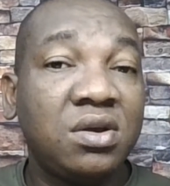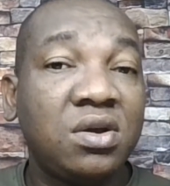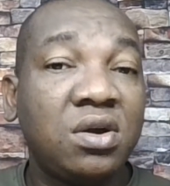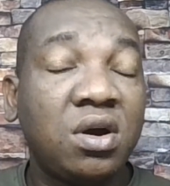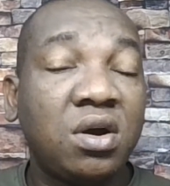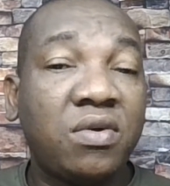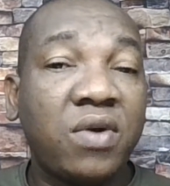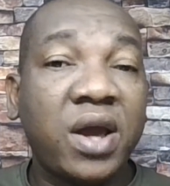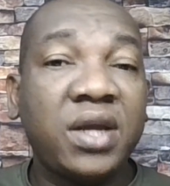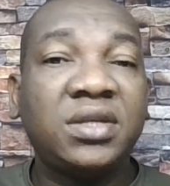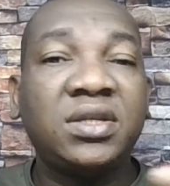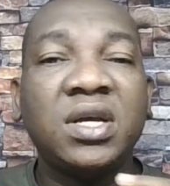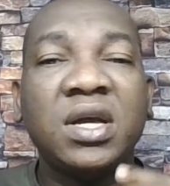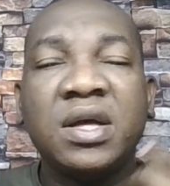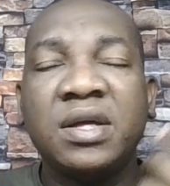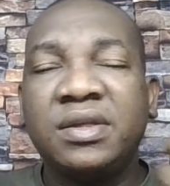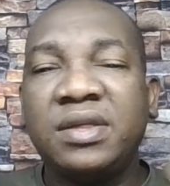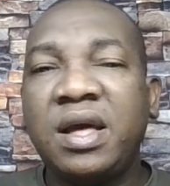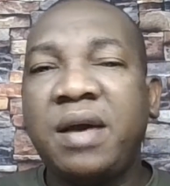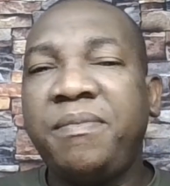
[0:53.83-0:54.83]
All right.
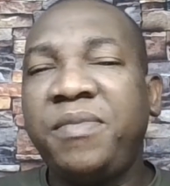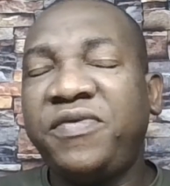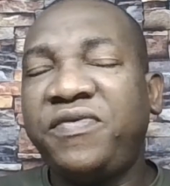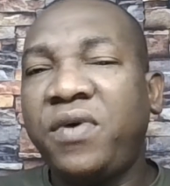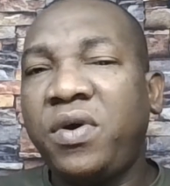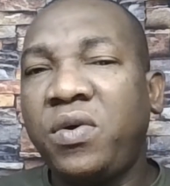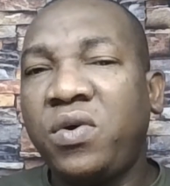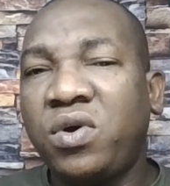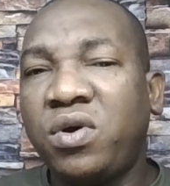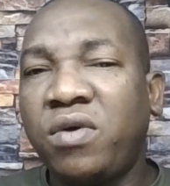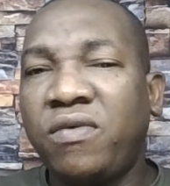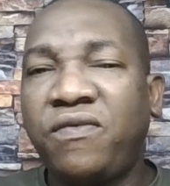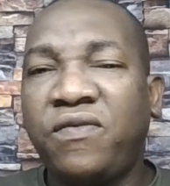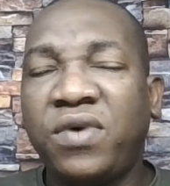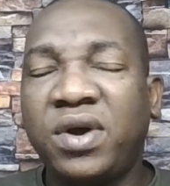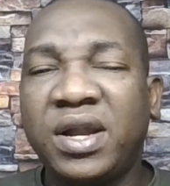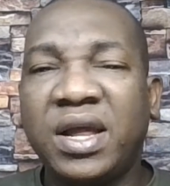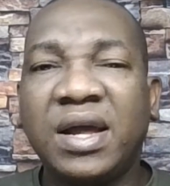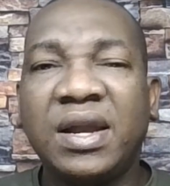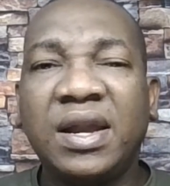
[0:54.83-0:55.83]
Then before we go
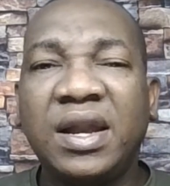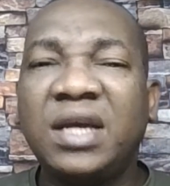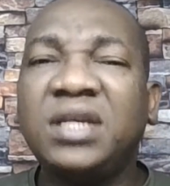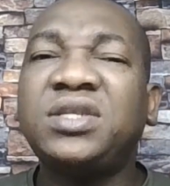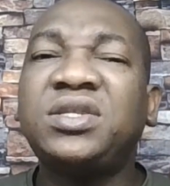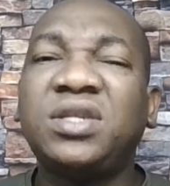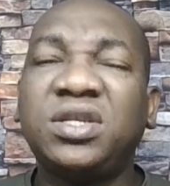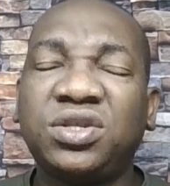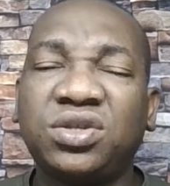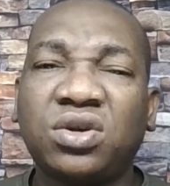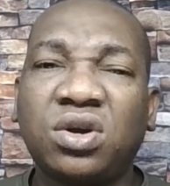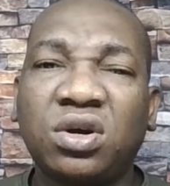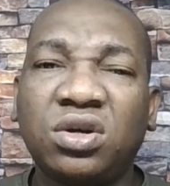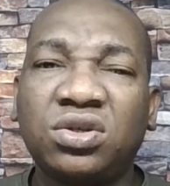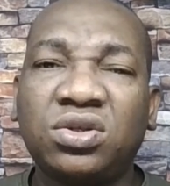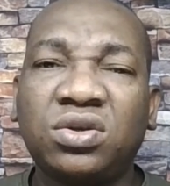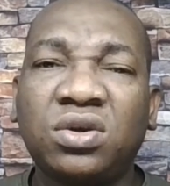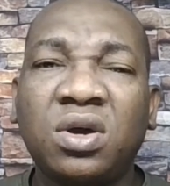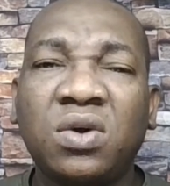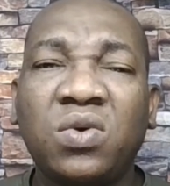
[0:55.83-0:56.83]
further, let's
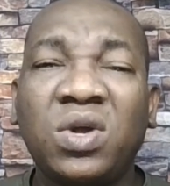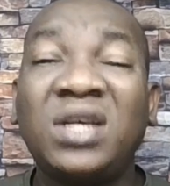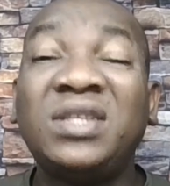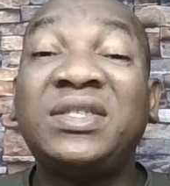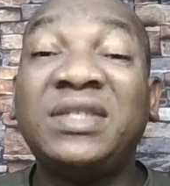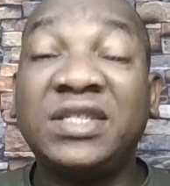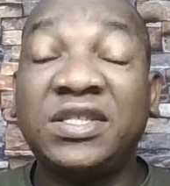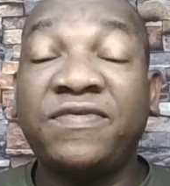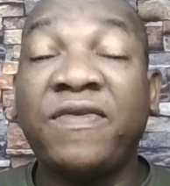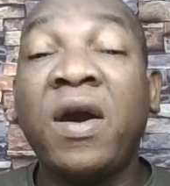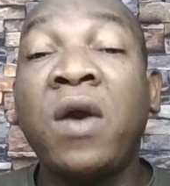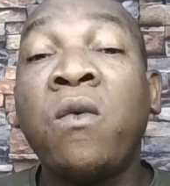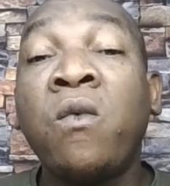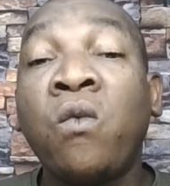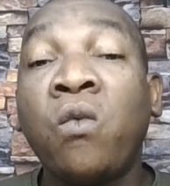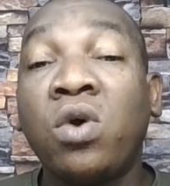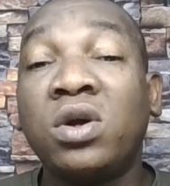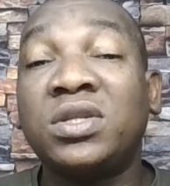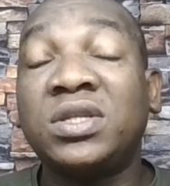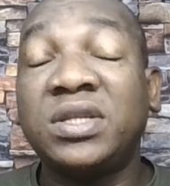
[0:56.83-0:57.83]
define
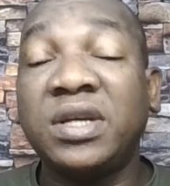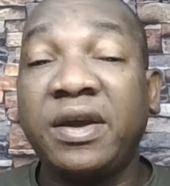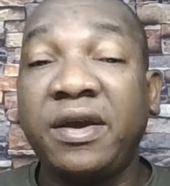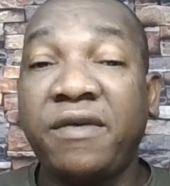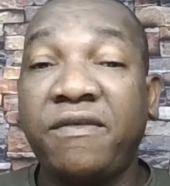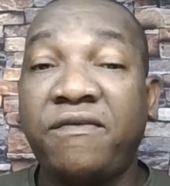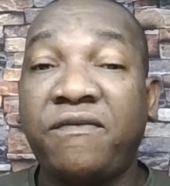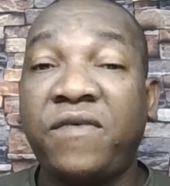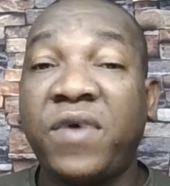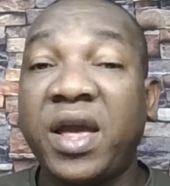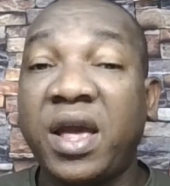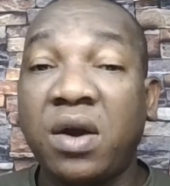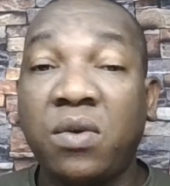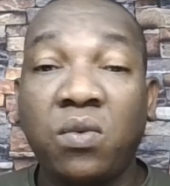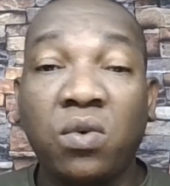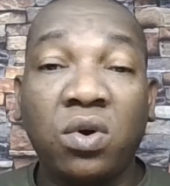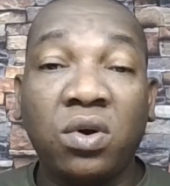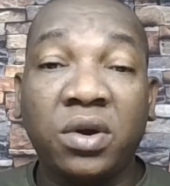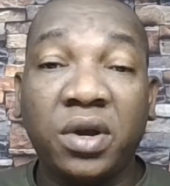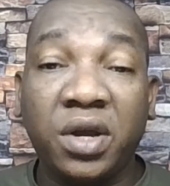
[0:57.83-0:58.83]
what a
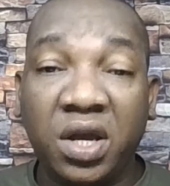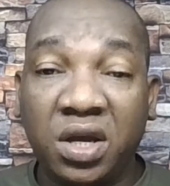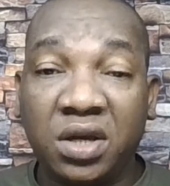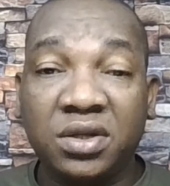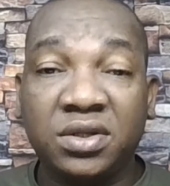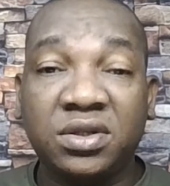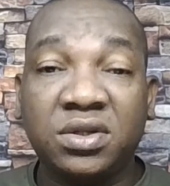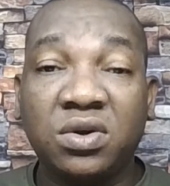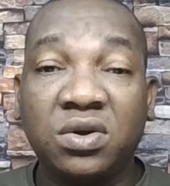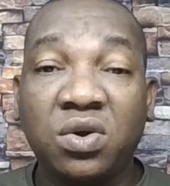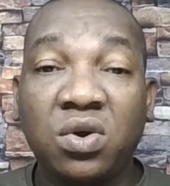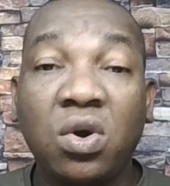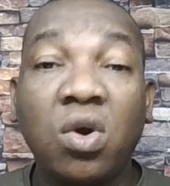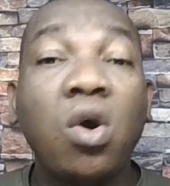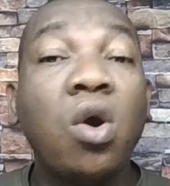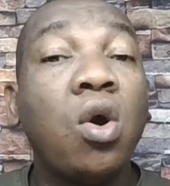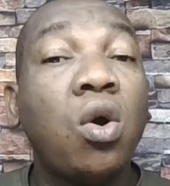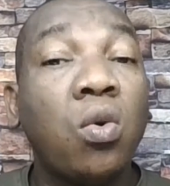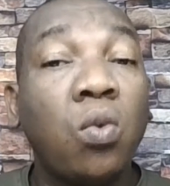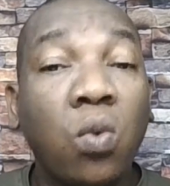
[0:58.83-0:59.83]
firewall is.
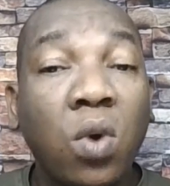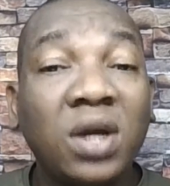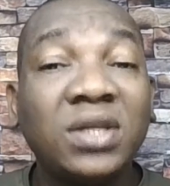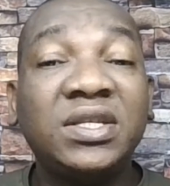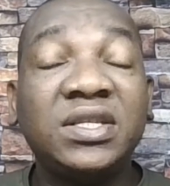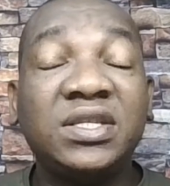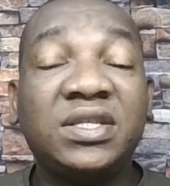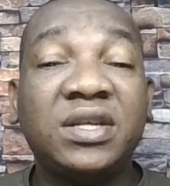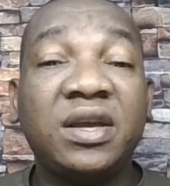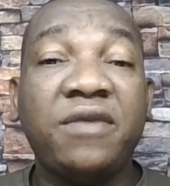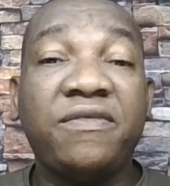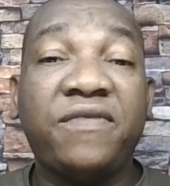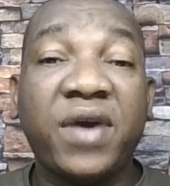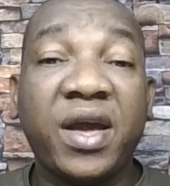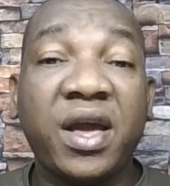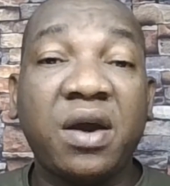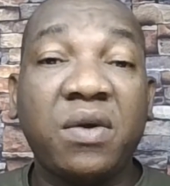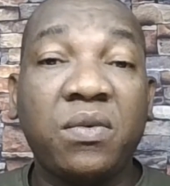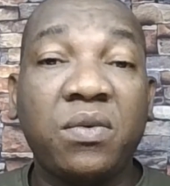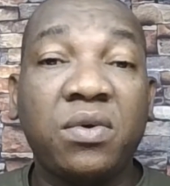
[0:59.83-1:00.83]
What is a
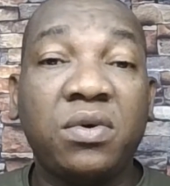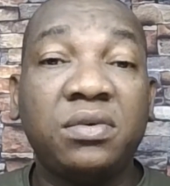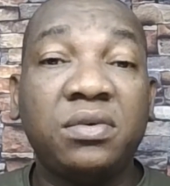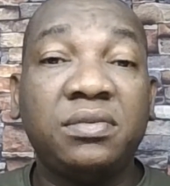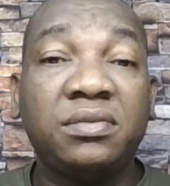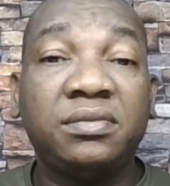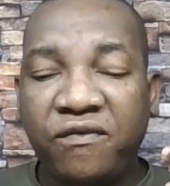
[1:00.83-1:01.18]
firewall?